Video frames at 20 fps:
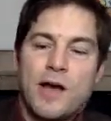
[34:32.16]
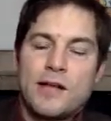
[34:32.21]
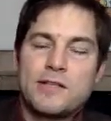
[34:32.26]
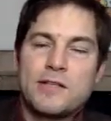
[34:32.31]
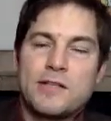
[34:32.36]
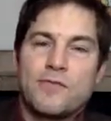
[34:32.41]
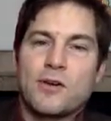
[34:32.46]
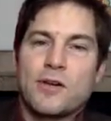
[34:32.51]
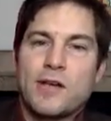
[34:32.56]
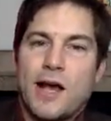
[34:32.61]

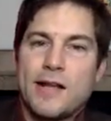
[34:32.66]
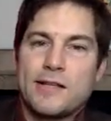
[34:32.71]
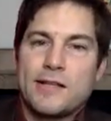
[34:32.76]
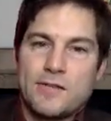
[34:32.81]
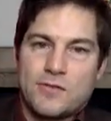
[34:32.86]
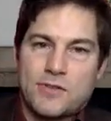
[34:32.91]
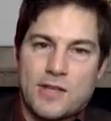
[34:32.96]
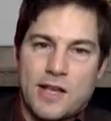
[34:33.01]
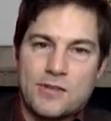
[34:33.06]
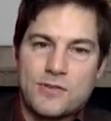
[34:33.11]
different kinds
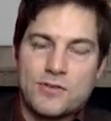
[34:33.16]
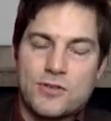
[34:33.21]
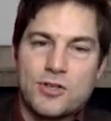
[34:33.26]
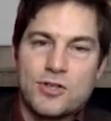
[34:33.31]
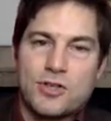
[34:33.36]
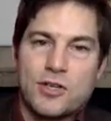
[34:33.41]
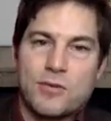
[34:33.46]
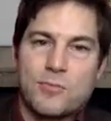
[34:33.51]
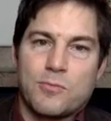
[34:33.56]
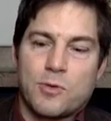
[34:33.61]
of
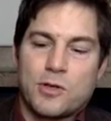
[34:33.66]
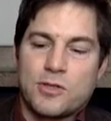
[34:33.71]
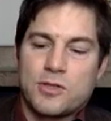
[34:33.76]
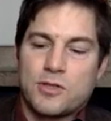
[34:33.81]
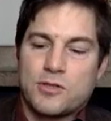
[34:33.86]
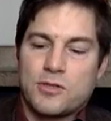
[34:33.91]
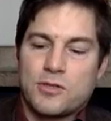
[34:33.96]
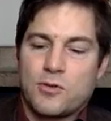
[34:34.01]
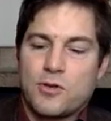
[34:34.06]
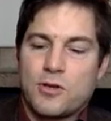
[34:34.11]
censorship, which
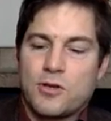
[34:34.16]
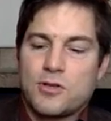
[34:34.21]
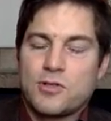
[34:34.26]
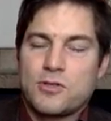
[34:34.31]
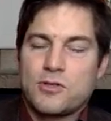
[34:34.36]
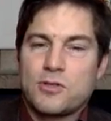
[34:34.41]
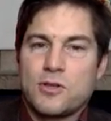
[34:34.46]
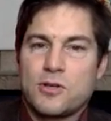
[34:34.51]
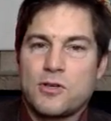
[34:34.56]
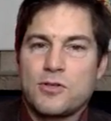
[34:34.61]
is, so
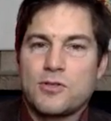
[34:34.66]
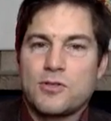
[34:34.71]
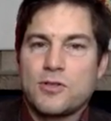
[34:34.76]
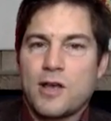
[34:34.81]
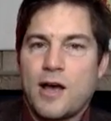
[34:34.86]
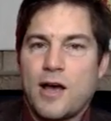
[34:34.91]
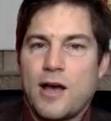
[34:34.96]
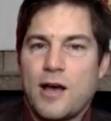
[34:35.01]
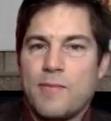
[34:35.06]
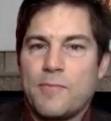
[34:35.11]
there's
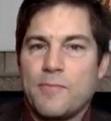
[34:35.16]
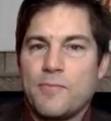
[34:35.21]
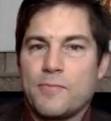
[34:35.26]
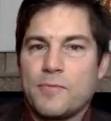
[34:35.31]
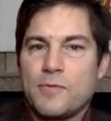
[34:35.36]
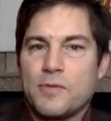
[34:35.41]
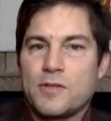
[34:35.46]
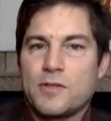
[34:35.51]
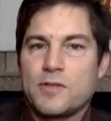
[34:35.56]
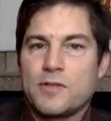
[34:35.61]
the
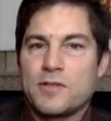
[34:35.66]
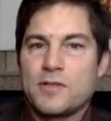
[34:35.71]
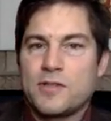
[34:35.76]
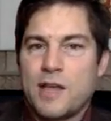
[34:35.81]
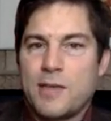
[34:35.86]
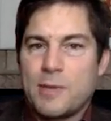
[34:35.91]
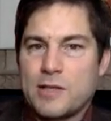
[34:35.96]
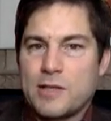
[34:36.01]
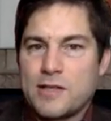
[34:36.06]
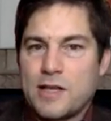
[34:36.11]

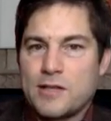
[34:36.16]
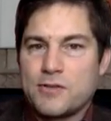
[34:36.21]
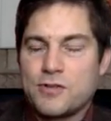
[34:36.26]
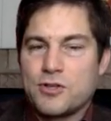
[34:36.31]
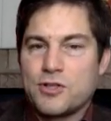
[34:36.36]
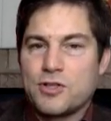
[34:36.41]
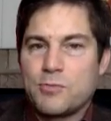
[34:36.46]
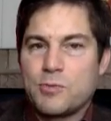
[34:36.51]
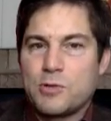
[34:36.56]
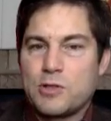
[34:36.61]
systemic
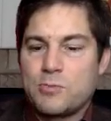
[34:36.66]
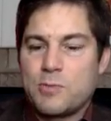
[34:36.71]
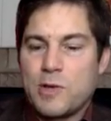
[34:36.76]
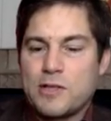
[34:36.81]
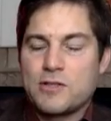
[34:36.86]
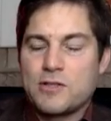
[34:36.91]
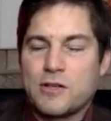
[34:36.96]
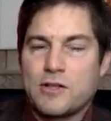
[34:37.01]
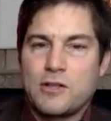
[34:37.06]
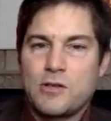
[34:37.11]
censorship, which
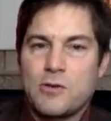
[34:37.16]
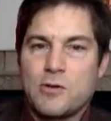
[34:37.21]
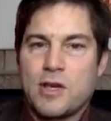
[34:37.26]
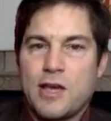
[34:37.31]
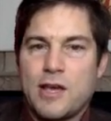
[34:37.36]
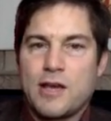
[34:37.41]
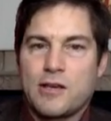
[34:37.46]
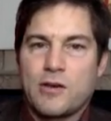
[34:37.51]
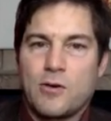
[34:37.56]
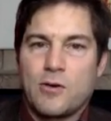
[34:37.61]
basically you
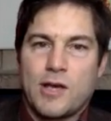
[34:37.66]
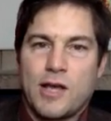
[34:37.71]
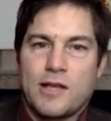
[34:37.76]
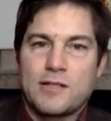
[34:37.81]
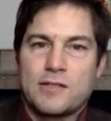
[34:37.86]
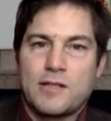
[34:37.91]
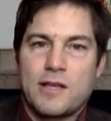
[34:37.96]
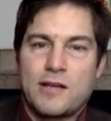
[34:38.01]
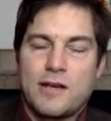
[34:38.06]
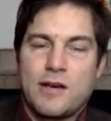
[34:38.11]
can't go
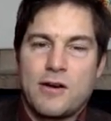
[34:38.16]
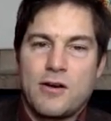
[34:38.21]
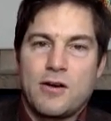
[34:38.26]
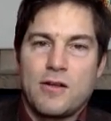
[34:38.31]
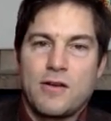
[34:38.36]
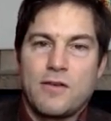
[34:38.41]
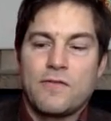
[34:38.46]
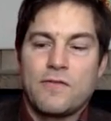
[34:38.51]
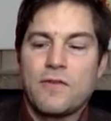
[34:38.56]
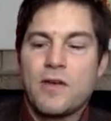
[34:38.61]
against that
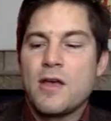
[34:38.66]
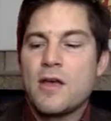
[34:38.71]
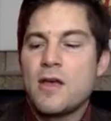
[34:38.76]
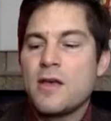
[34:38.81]
narrative.